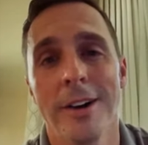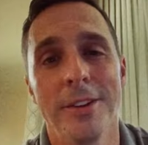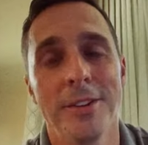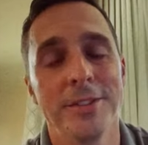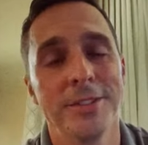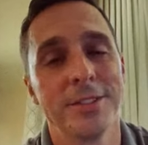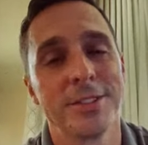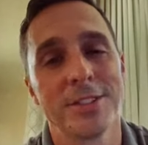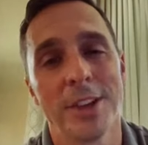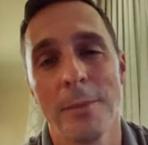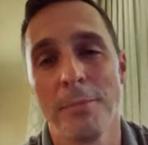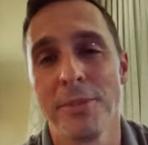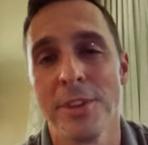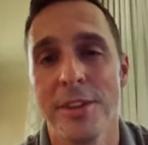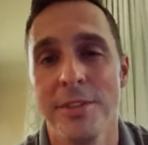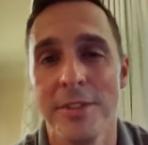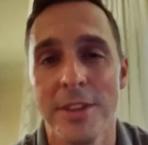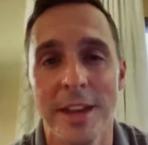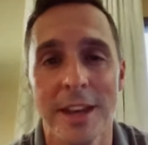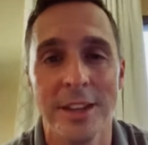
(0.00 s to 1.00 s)

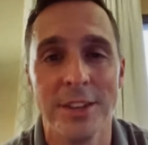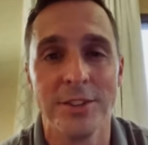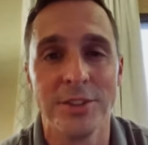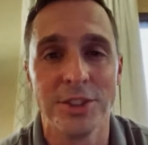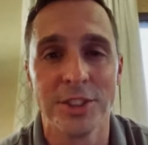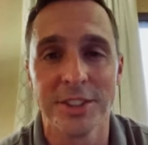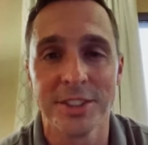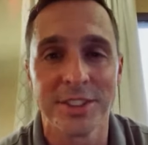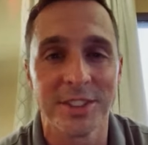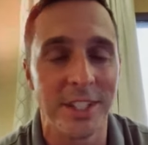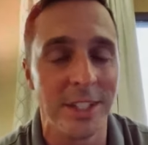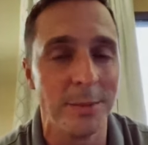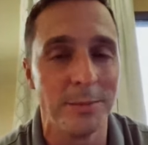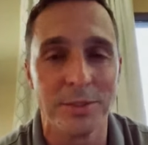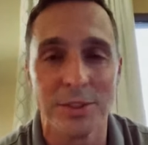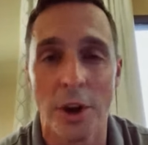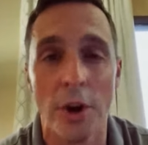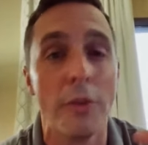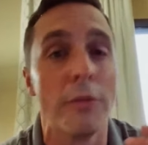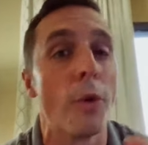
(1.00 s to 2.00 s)
something that just seems
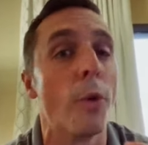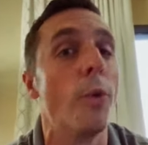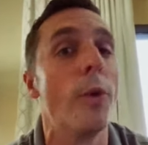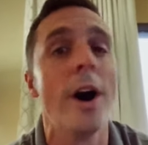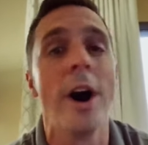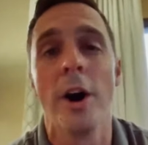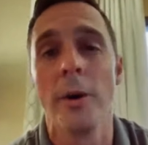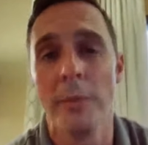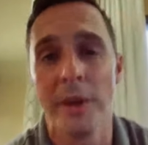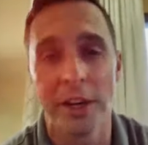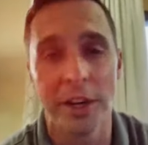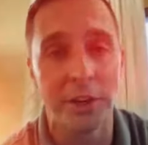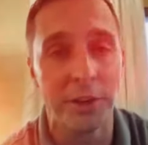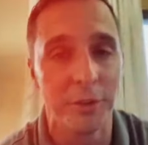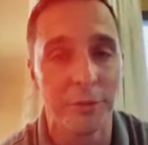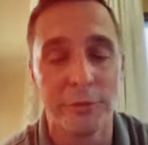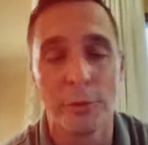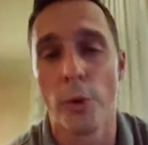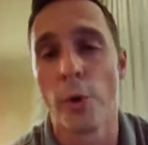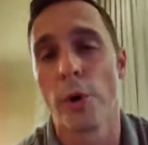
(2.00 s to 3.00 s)
overwhelming, a
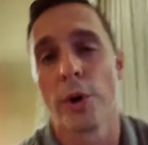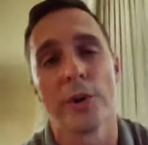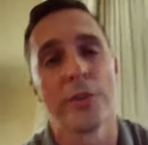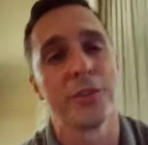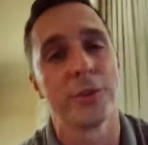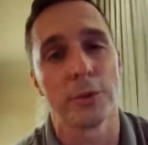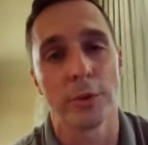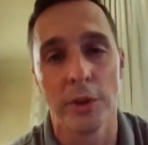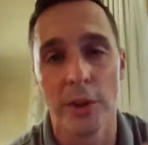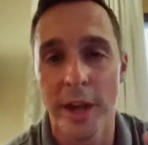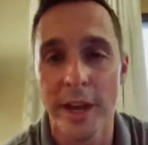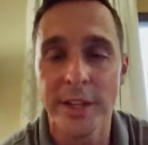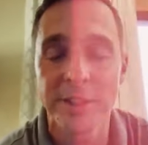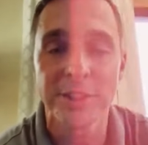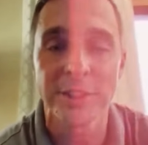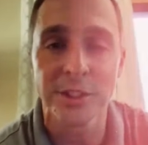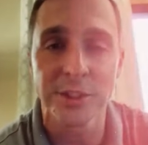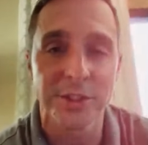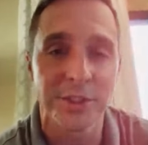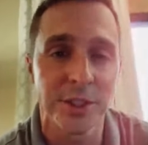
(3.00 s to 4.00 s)
divorce, a
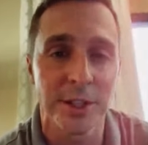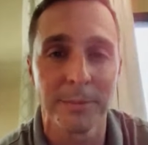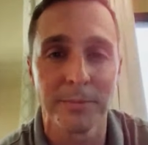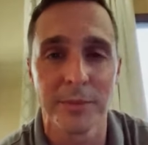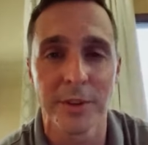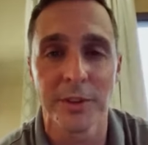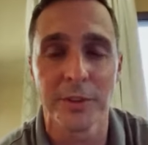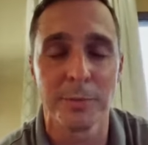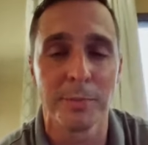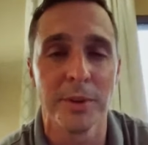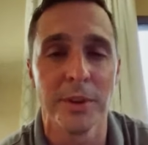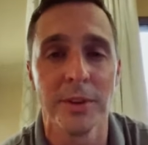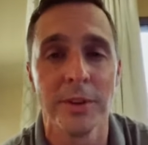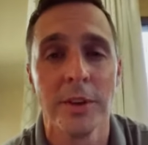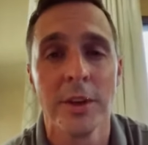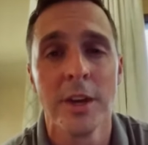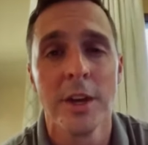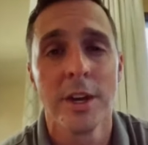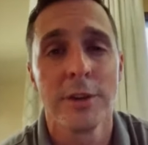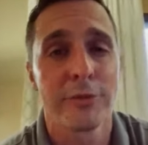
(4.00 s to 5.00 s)
relationship that's been
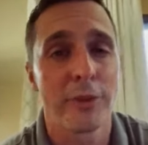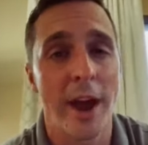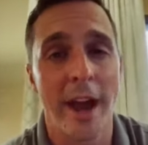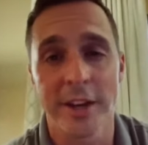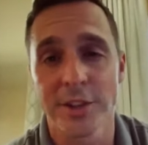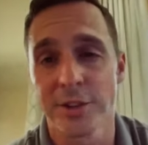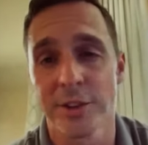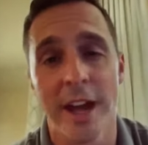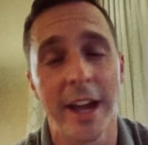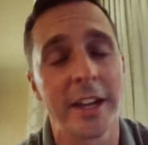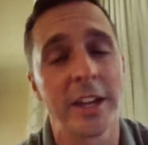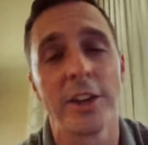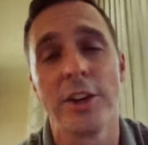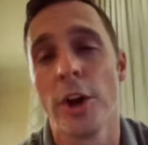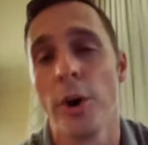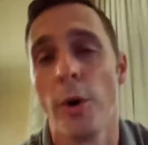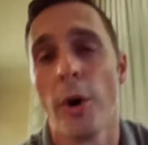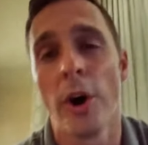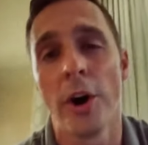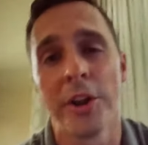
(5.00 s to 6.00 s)
fractured. I could
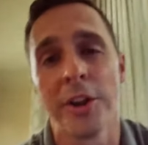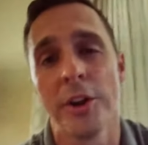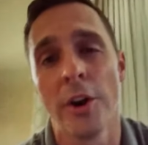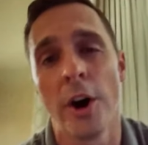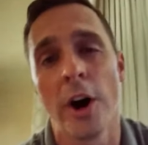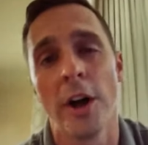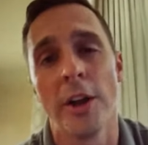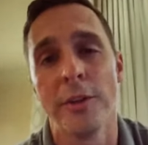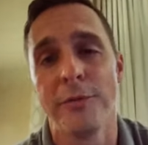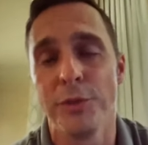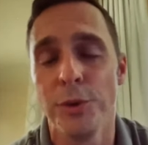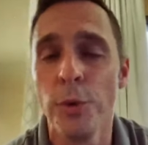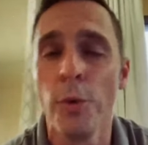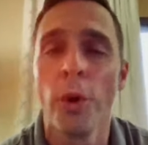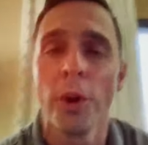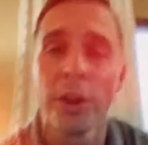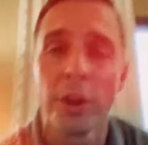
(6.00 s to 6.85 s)
go on and on. If you want to